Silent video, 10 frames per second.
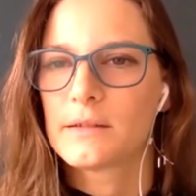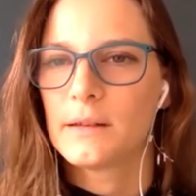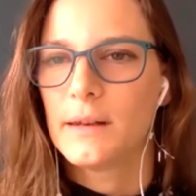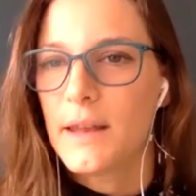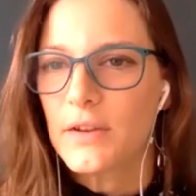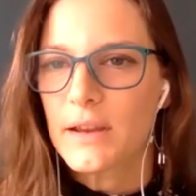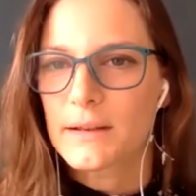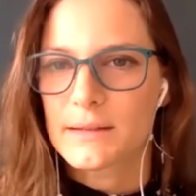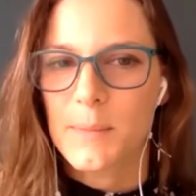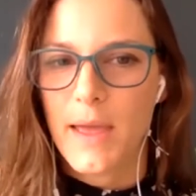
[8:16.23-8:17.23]
living
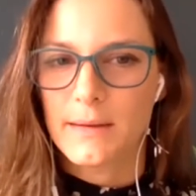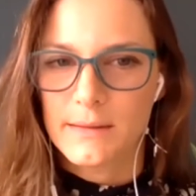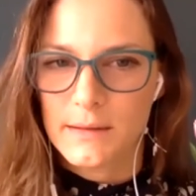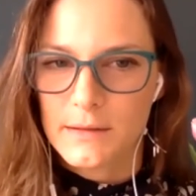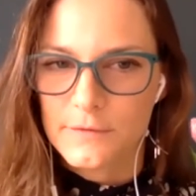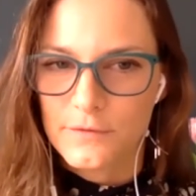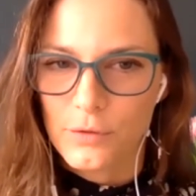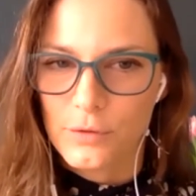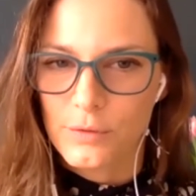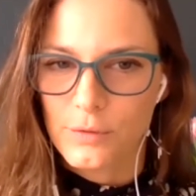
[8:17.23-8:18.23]
spaces
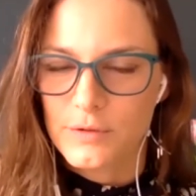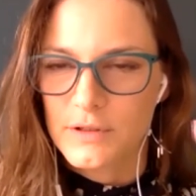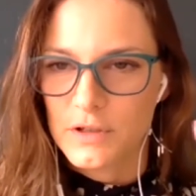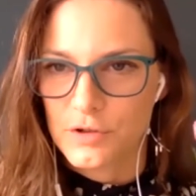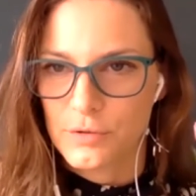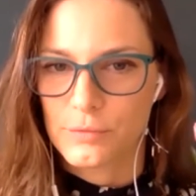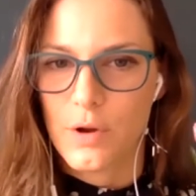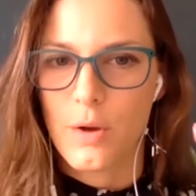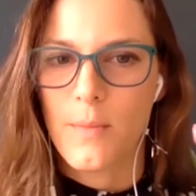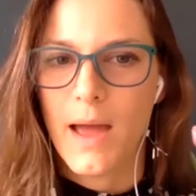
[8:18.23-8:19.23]
for digital
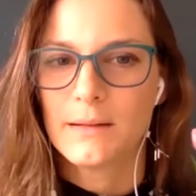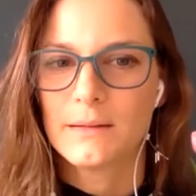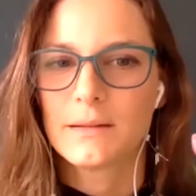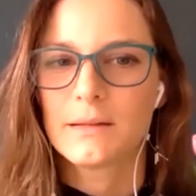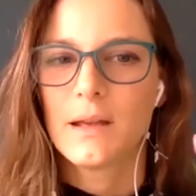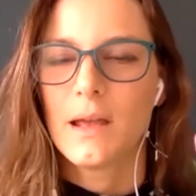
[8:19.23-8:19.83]
nomads,